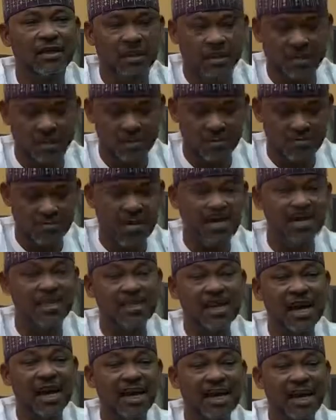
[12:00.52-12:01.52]
The
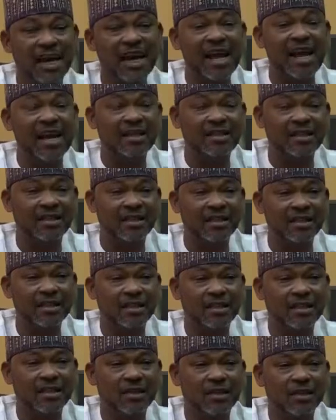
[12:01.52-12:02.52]
minister cleared
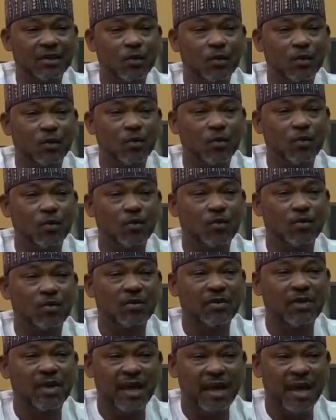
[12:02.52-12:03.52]

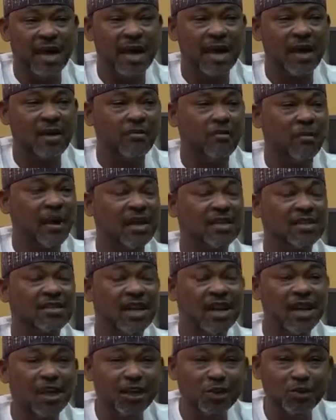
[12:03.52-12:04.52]
the air by
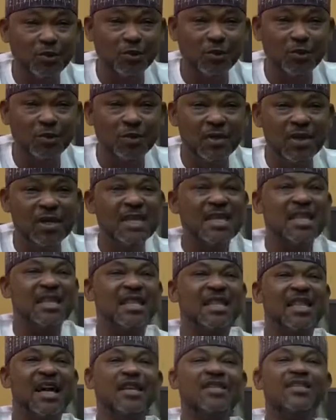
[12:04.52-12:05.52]
telling you
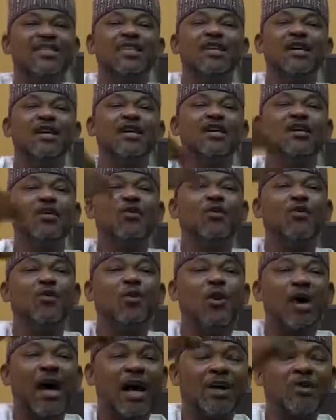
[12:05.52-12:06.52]
that
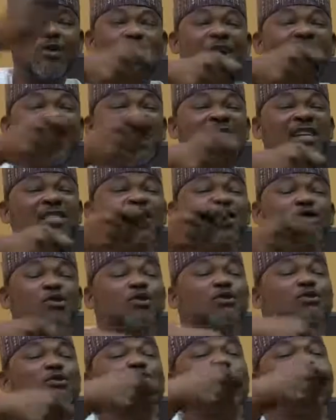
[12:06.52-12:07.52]
an
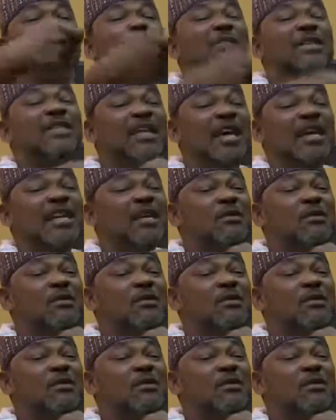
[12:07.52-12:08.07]
organization submitted